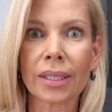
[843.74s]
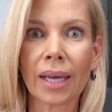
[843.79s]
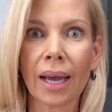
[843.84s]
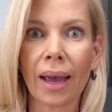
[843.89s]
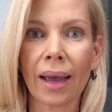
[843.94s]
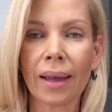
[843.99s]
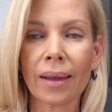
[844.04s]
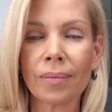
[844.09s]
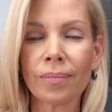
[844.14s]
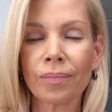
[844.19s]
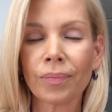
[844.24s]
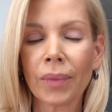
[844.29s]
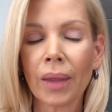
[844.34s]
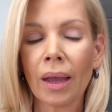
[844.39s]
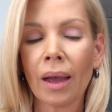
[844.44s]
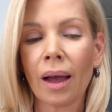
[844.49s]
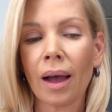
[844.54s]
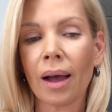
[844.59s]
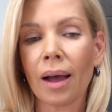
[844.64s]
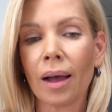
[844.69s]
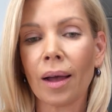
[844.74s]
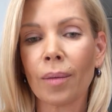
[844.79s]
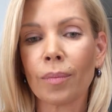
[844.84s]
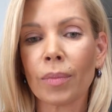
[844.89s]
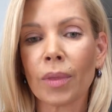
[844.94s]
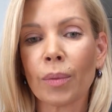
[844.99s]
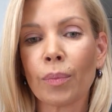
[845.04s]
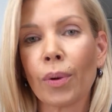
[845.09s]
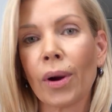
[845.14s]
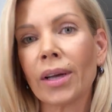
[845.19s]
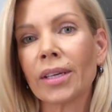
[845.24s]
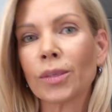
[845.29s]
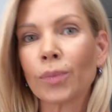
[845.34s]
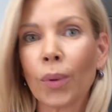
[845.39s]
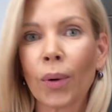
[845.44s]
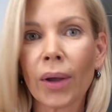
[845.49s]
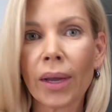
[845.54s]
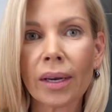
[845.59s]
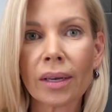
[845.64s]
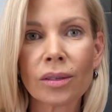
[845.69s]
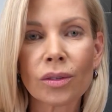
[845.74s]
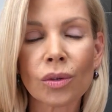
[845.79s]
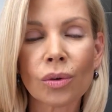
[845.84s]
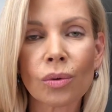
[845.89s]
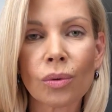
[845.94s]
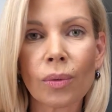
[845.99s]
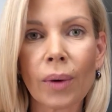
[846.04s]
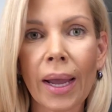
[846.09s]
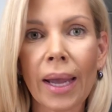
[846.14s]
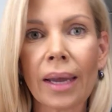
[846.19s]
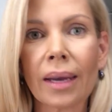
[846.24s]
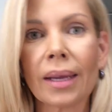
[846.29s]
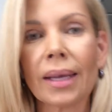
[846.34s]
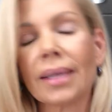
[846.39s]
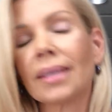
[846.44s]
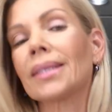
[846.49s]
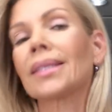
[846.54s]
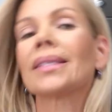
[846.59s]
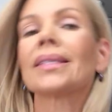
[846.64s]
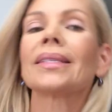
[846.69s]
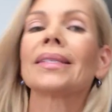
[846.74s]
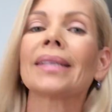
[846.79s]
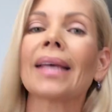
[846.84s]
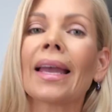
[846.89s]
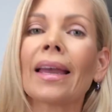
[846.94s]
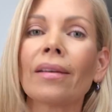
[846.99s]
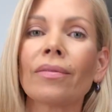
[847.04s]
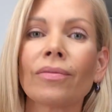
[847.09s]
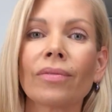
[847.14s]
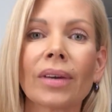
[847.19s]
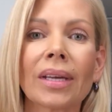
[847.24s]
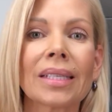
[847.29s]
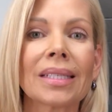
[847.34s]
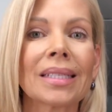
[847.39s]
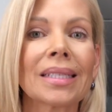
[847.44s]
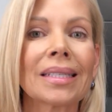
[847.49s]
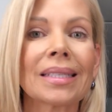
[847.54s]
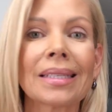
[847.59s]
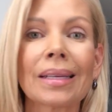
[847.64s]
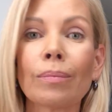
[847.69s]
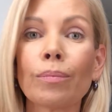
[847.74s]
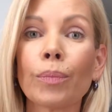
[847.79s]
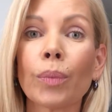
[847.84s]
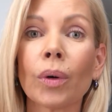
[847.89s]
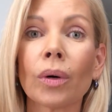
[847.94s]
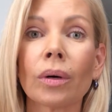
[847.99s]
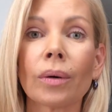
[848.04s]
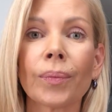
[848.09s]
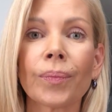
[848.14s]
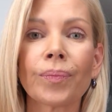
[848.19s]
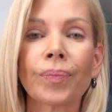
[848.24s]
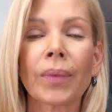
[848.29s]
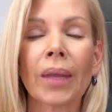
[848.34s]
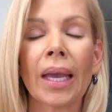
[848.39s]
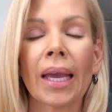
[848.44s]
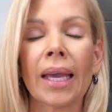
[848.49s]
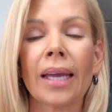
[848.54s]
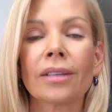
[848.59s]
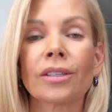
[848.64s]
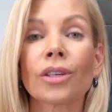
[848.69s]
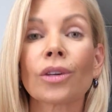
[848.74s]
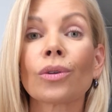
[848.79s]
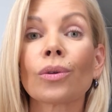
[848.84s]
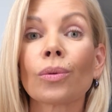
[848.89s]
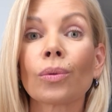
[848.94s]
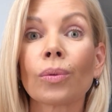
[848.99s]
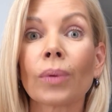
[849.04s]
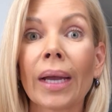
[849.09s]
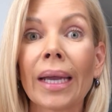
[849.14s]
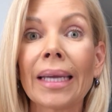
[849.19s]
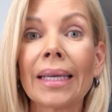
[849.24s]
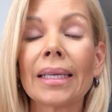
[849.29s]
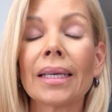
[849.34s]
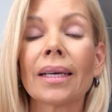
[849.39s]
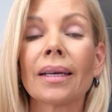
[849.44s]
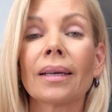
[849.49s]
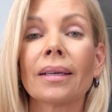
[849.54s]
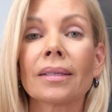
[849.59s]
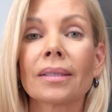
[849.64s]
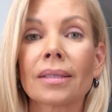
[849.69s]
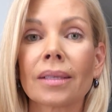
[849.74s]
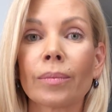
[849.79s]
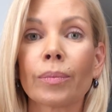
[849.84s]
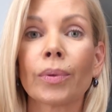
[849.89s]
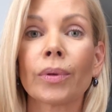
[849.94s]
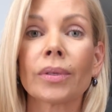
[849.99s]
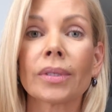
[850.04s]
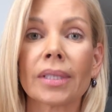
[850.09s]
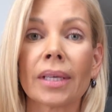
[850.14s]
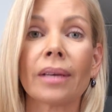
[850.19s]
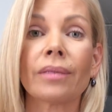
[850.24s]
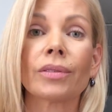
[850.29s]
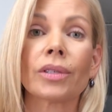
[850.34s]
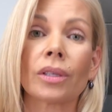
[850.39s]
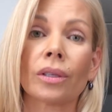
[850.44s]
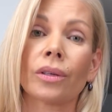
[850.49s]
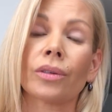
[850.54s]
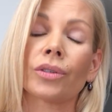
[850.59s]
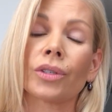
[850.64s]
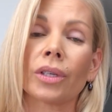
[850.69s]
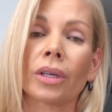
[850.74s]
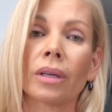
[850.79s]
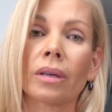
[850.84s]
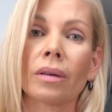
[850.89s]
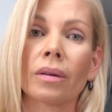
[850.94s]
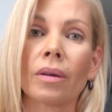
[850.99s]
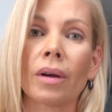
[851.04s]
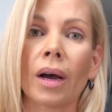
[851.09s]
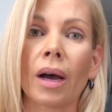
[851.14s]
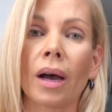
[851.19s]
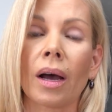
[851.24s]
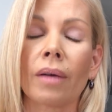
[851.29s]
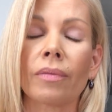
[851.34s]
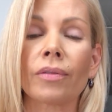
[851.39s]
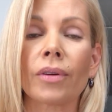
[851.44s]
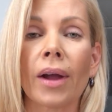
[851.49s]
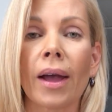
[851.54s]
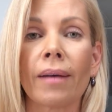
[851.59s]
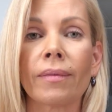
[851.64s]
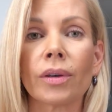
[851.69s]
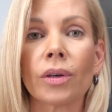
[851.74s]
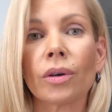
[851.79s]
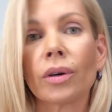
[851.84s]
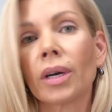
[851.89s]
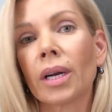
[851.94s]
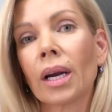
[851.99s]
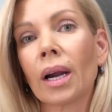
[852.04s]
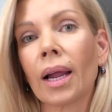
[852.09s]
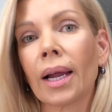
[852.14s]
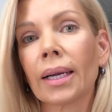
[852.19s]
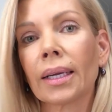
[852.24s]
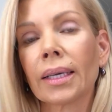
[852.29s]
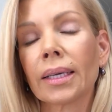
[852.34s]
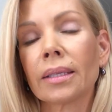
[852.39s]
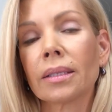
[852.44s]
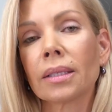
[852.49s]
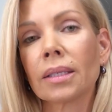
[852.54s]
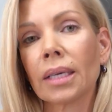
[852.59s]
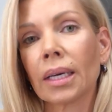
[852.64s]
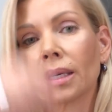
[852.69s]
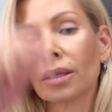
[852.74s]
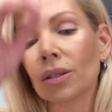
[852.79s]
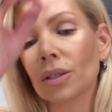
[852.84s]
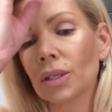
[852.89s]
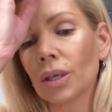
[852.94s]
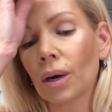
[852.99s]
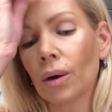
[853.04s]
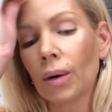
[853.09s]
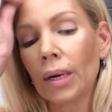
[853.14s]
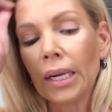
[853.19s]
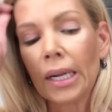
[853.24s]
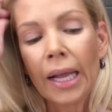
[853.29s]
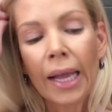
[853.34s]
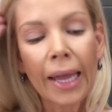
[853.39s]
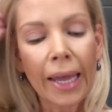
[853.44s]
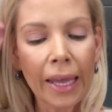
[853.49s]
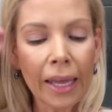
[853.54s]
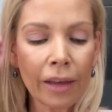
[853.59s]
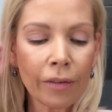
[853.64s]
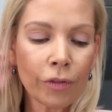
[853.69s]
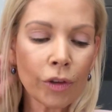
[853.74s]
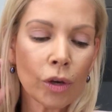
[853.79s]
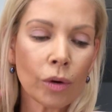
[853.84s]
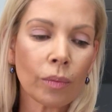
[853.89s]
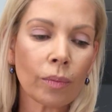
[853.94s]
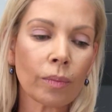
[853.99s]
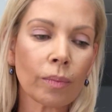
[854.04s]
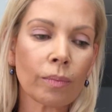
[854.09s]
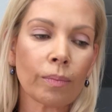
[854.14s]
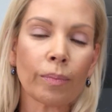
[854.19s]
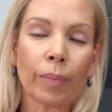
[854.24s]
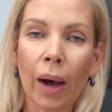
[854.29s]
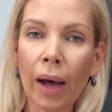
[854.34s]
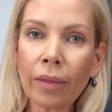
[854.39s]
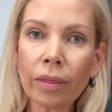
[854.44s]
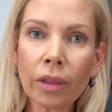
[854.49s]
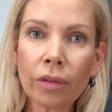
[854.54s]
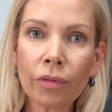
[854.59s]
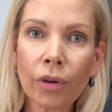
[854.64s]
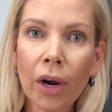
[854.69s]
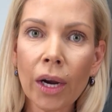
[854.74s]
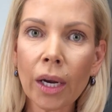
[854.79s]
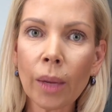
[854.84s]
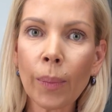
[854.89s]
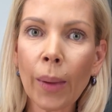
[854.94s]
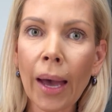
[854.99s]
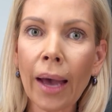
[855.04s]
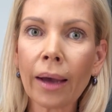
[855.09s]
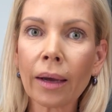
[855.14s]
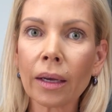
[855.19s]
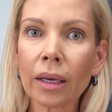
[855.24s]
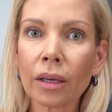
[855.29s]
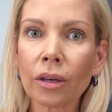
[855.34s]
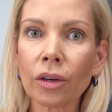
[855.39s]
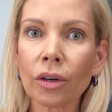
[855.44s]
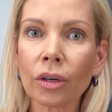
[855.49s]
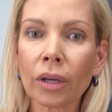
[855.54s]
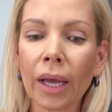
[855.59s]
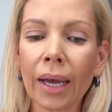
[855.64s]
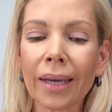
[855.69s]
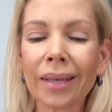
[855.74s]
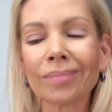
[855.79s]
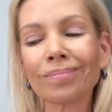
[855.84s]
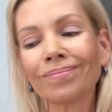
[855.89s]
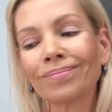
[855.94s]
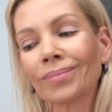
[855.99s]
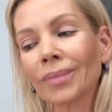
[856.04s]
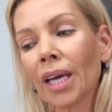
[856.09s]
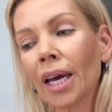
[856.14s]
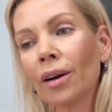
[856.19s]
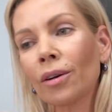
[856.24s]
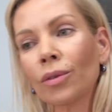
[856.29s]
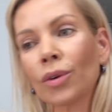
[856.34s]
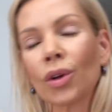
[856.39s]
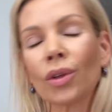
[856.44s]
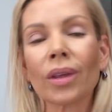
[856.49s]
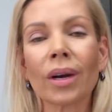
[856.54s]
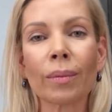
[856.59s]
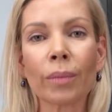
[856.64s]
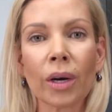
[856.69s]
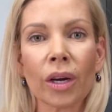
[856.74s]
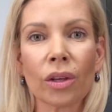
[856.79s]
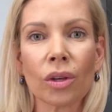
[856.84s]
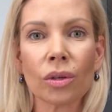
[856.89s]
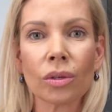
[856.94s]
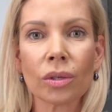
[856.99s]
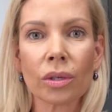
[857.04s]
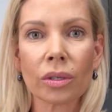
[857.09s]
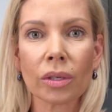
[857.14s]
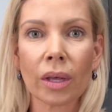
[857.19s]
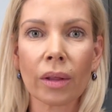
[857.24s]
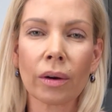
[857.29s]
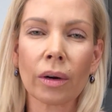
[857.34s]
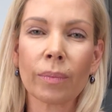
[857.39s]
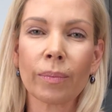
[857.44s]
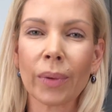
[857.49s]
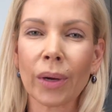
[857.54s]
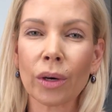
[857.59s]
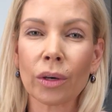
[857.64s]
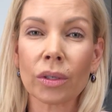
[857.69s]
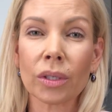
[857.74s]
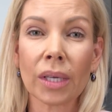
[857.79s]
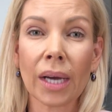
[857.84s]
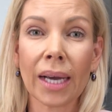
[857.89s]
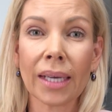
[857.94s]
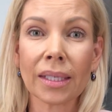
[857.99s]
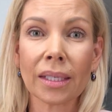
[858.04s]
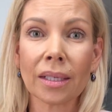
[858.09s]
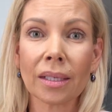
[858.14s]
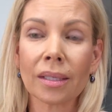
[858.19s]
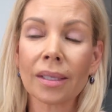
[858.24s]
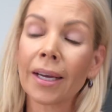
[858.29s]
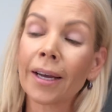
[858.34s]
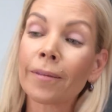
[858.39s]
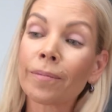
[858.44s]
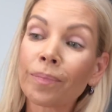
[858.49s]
day? The price point is great. It's safe. It's simple. It's a great, simple, safe solution for heavy hooded eyelids. And so if you bought the variety pack and you're like, I don't know that I'm going to use those other bigger sizes,